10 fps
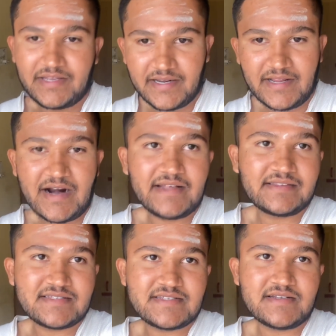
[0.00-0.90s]
regarding
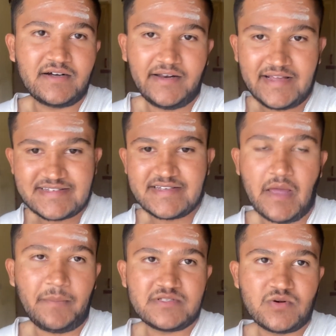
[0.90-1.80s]
this uh, next
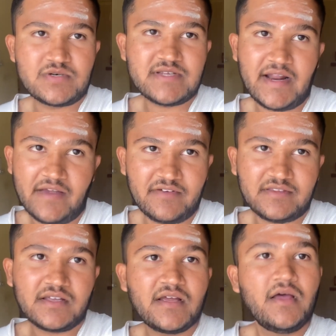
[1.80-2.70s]
episodes and everything